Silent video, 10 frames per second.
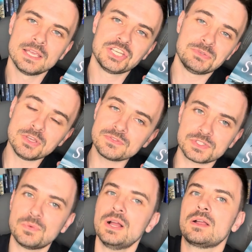She moves
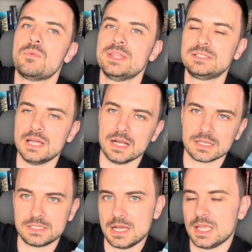to work with Doug.
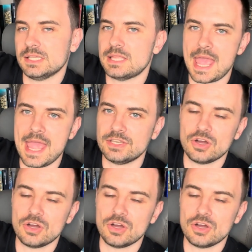Doug is the head